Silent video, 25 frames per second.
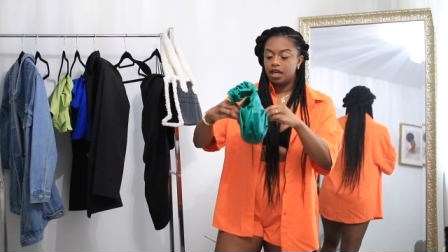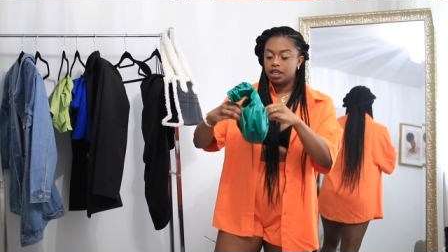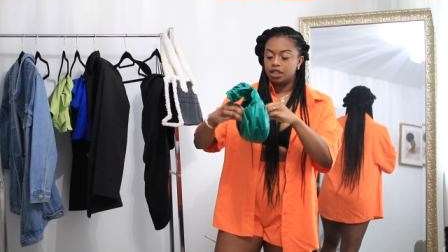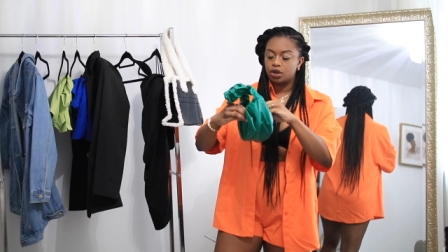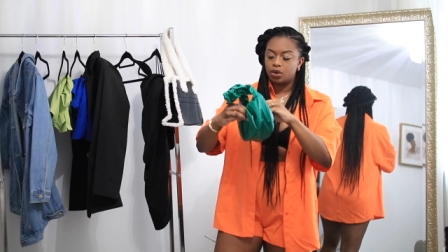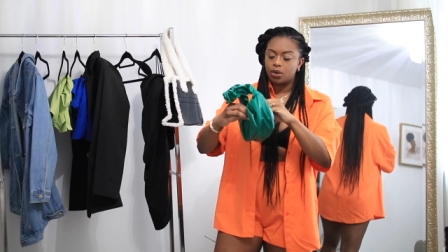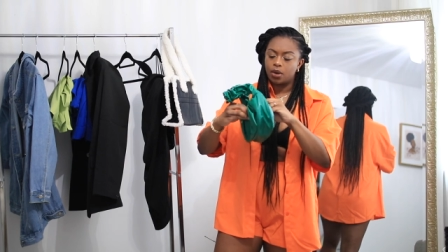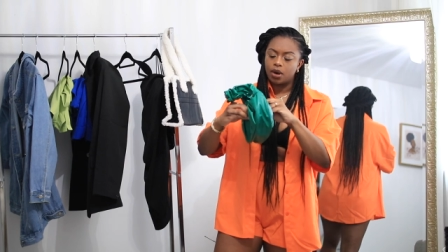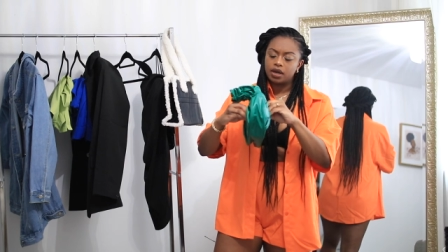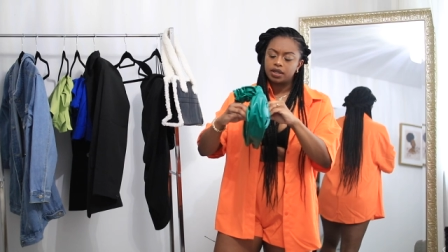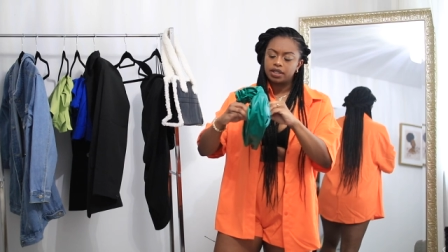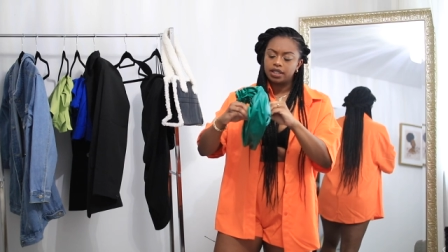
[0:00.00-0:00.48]
The
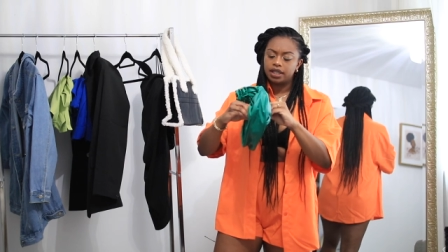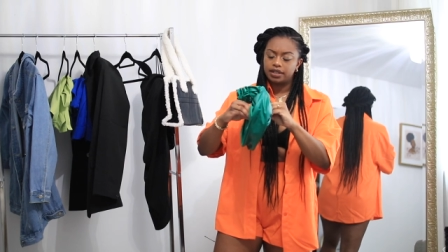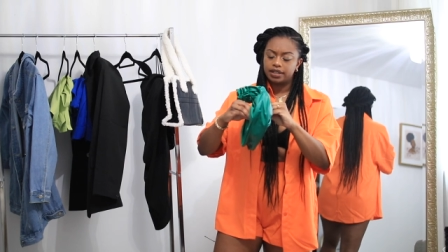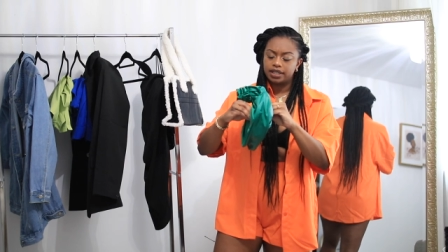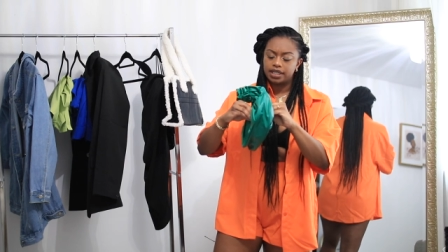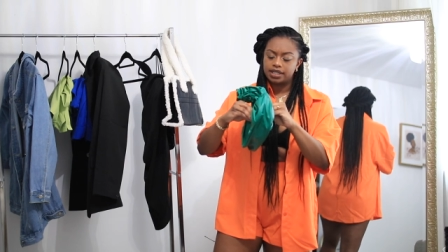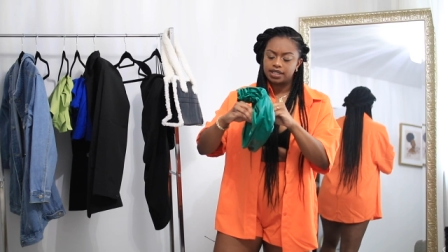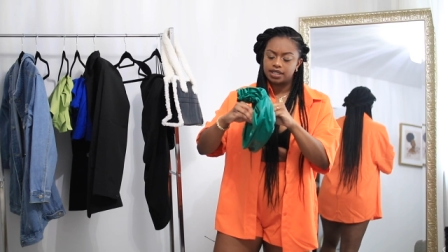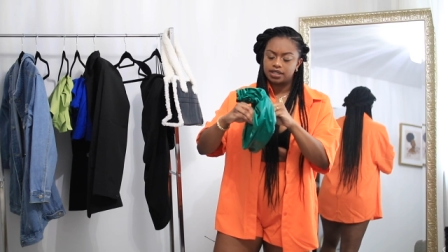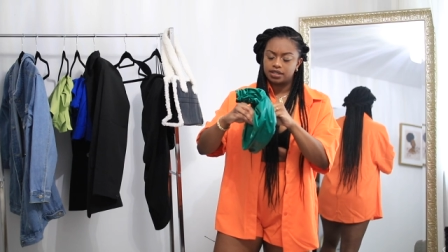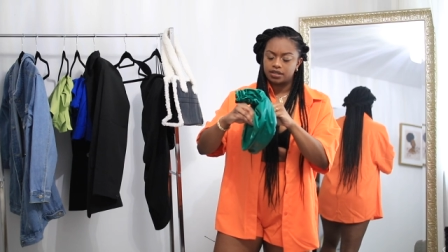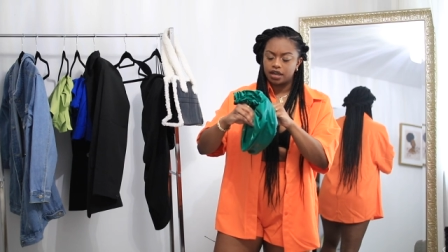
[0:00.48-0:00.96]
quality on
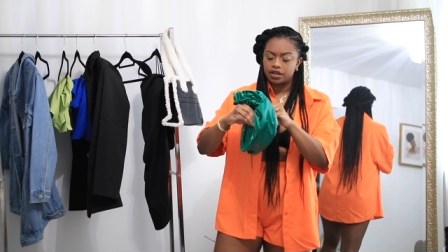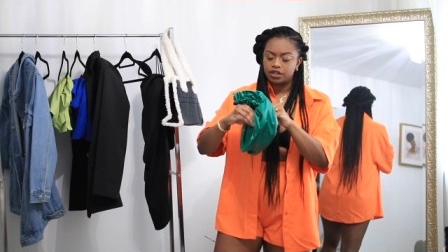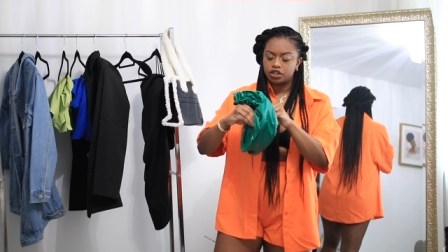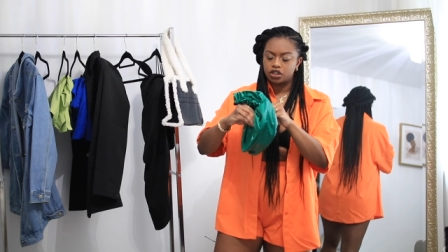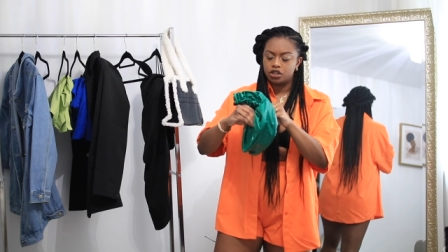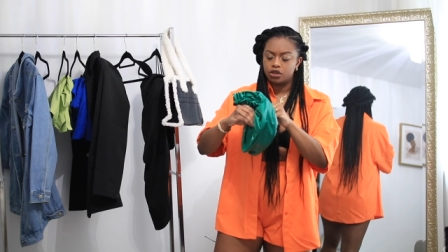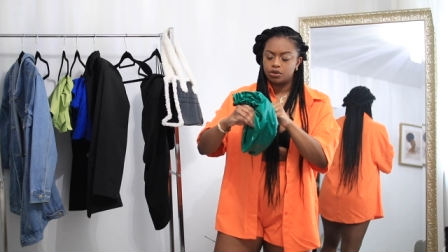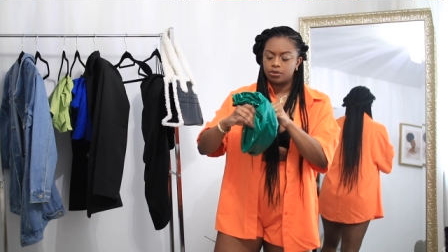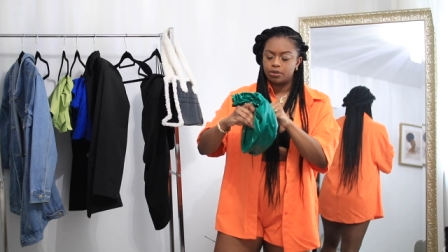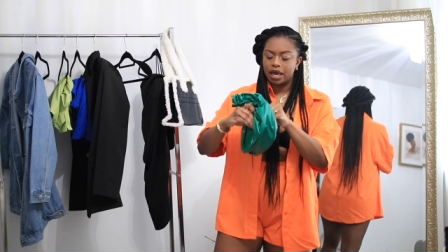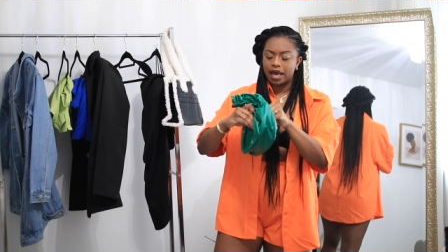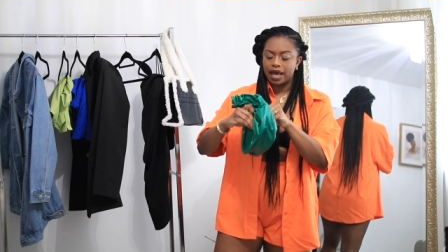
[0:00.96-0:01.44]
this is not
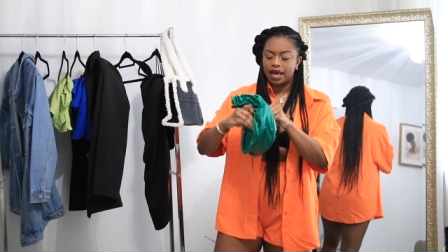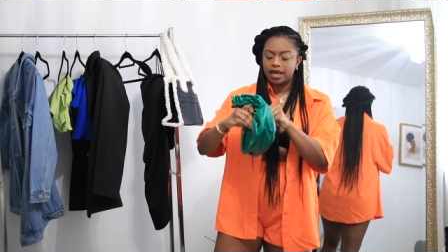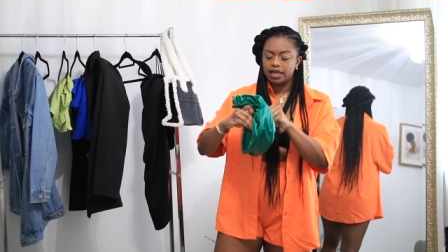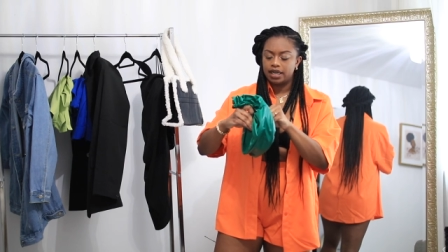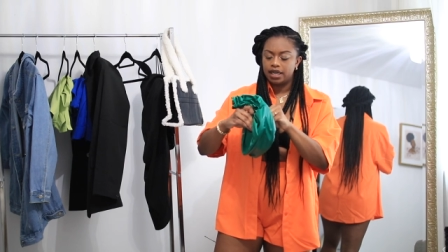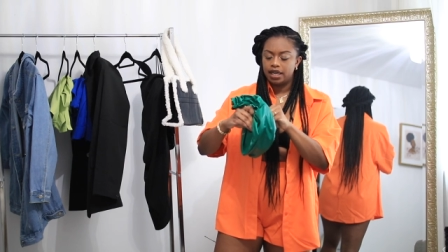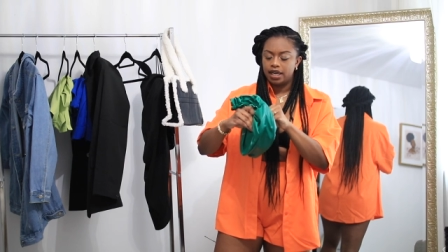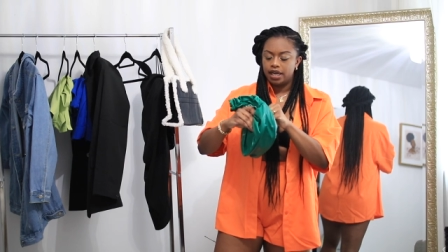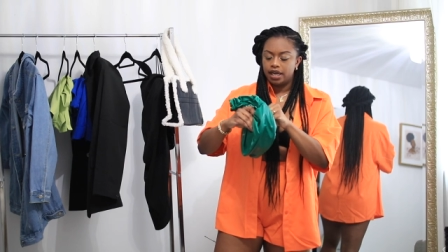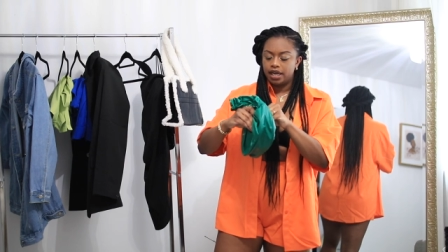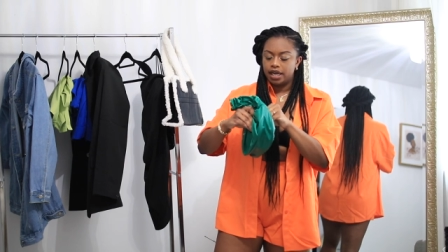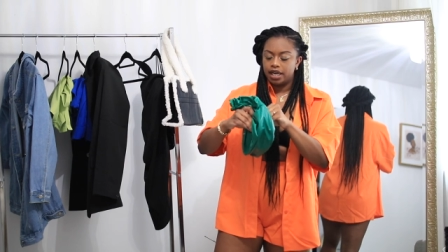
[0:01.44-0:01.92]
too
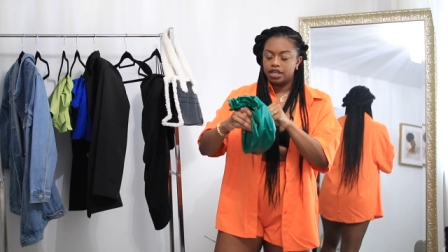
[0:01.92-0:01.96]
bad.